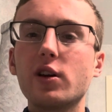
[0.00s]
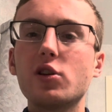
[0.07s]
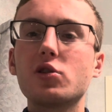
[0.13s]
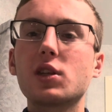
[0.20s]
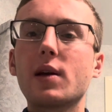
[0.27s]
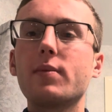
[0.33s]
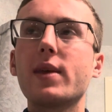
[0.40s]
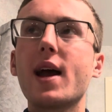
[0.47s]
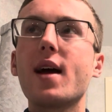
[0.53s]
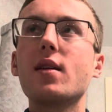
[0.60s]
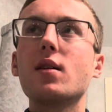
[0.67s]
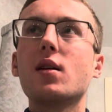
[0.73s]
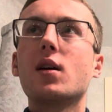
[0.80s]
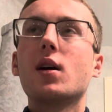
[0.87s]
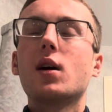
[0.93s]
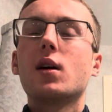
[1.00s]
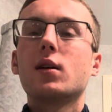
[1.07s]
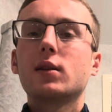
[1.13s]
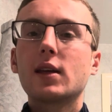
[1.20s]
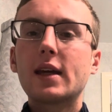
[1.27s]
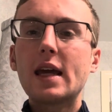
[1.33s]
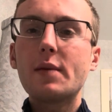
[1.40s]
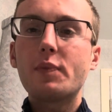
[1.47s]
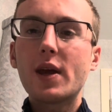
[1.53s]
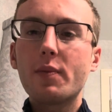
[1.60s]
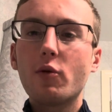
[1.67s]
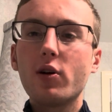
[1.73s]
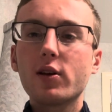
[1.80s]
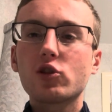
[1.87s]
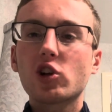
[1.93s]
used him then to keep
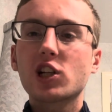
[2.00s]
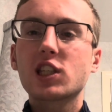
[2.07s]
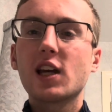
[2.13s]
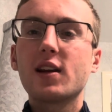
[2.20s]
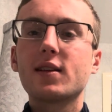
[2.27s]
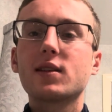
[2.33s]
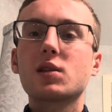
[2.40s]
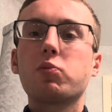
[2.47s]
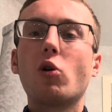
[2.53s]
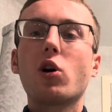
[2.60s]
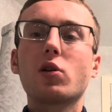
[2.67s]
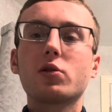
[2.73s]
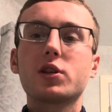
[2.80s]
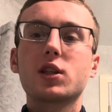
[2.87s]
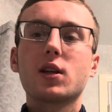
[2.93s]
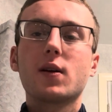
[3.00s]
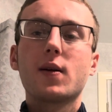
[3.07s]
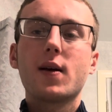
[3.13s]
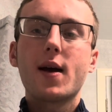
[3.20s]
people interested in sports